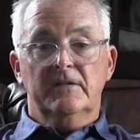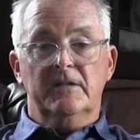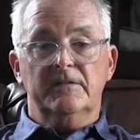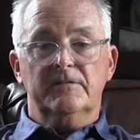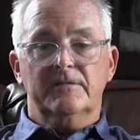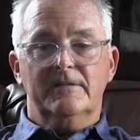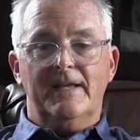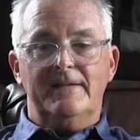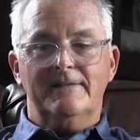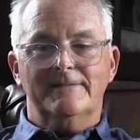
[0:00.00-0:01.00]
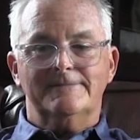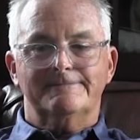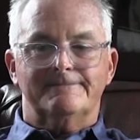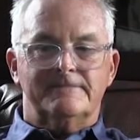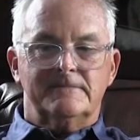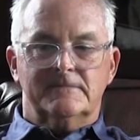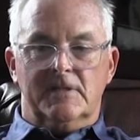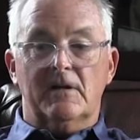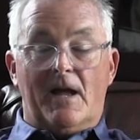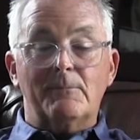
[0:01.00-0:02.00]
because that,
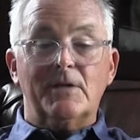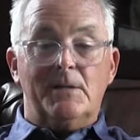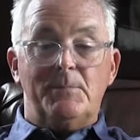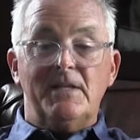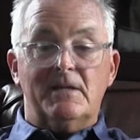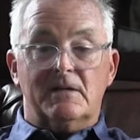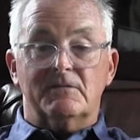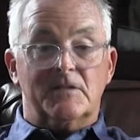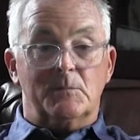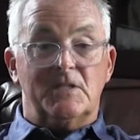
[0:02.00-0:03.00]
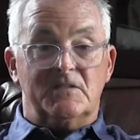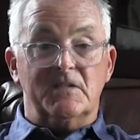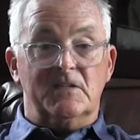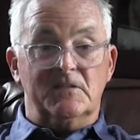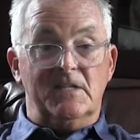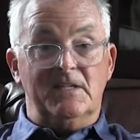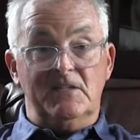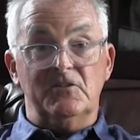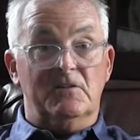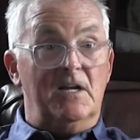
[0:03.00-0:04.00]
you know, I'm going to be there if somebody says they
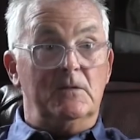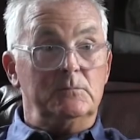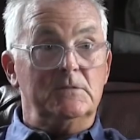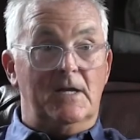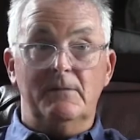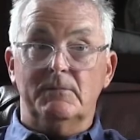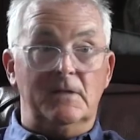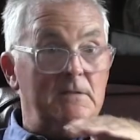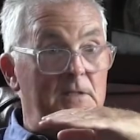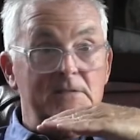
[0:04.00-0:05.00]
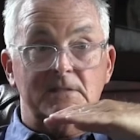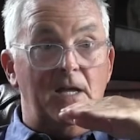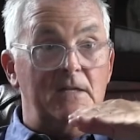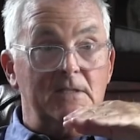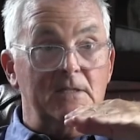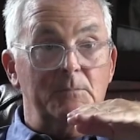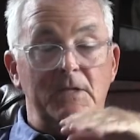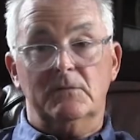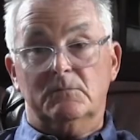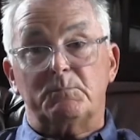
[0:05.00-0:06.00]
need your help. Um, mm. It's not going to
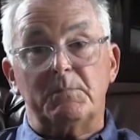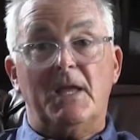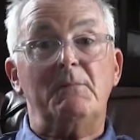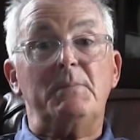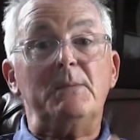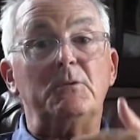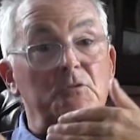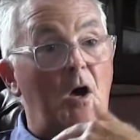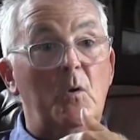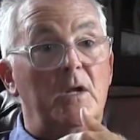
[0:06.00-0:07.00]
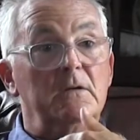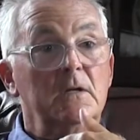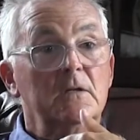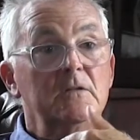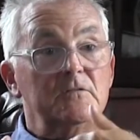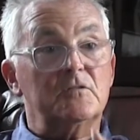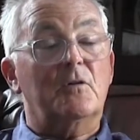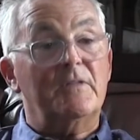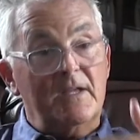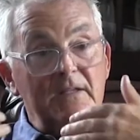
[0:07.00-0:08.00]
be, and people know it. Yeah.
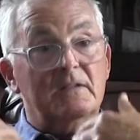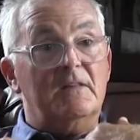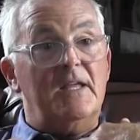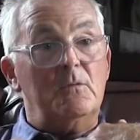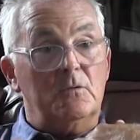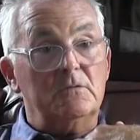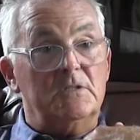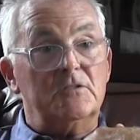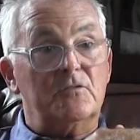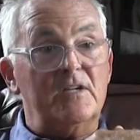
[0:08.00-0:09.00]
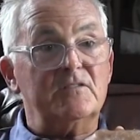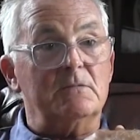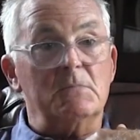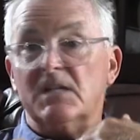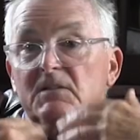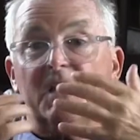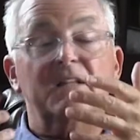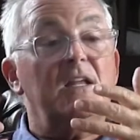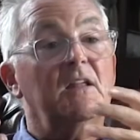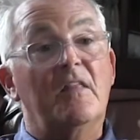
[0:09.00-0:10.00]
So they they will entrust to me,
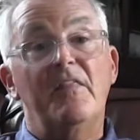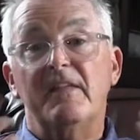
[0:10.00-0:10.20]
and then